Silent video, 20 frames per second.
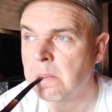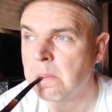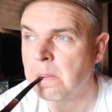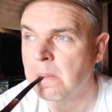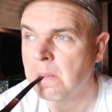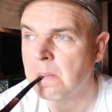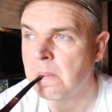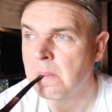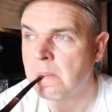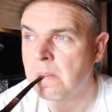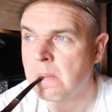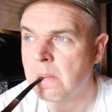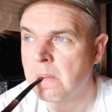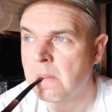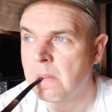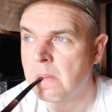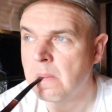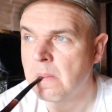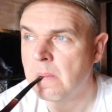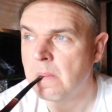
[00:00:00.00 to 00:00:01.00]

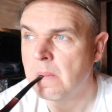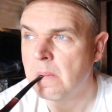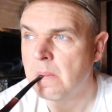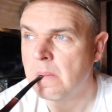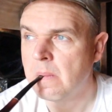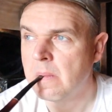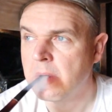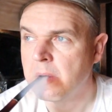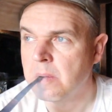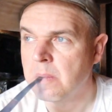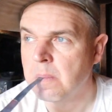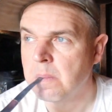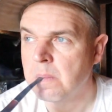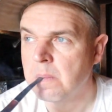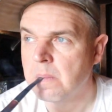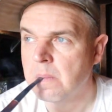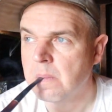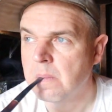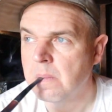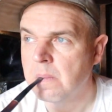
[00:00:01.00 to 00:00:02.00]

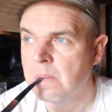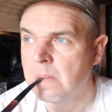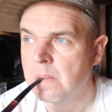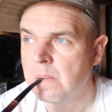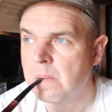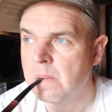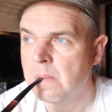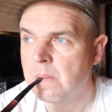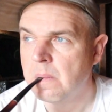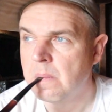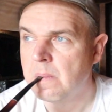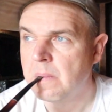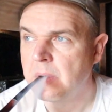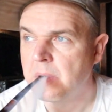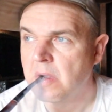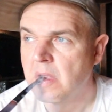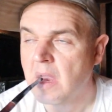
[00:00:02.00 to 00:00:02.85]
[no speech]